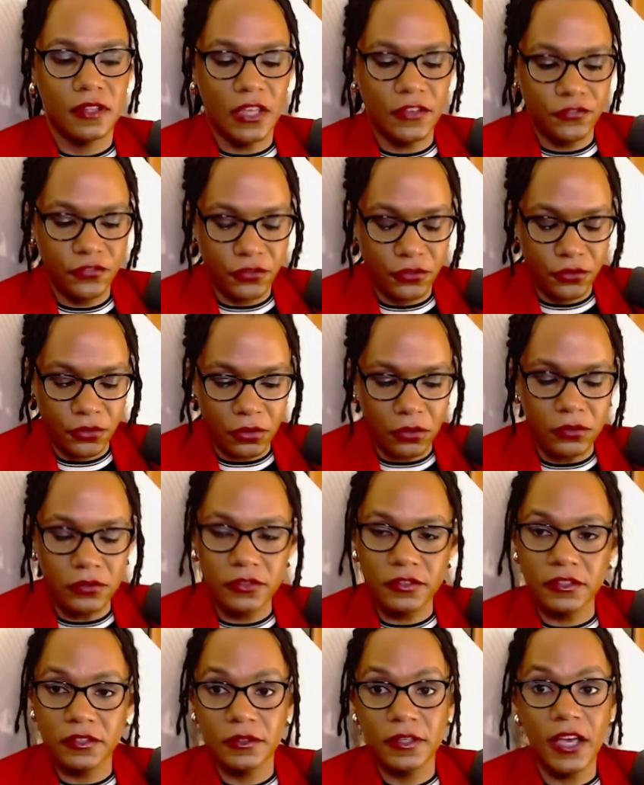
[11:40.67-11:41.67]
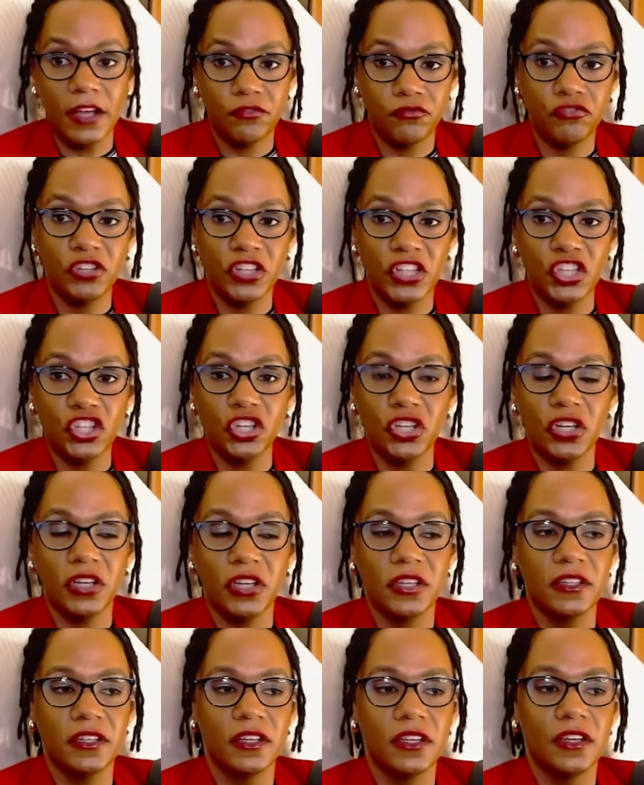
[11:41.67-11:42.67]
if your goal is to get really
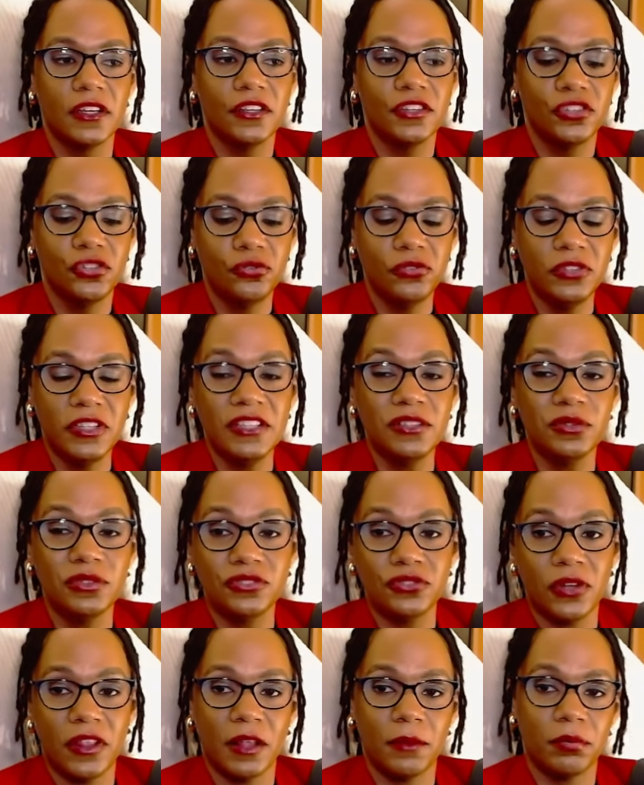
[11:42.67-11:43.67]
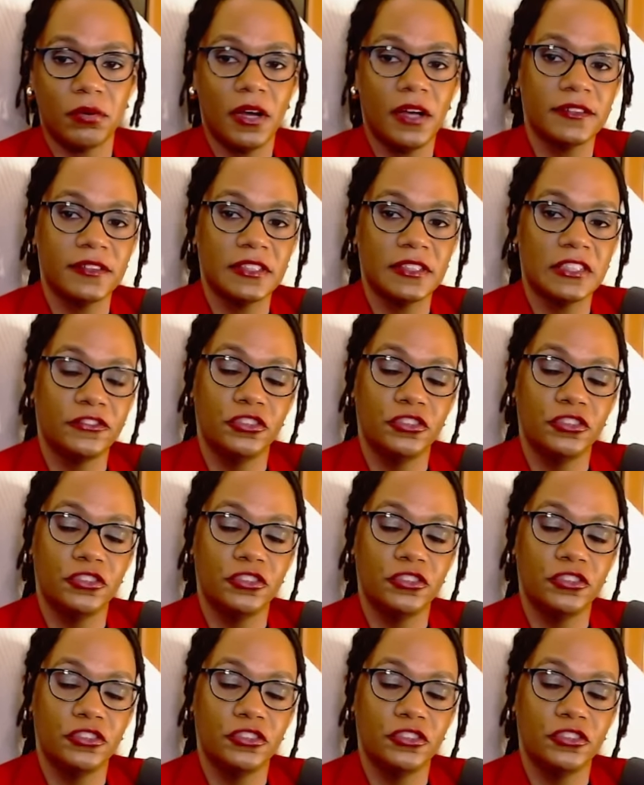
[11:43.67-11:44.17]
good, you need to enjoy that process.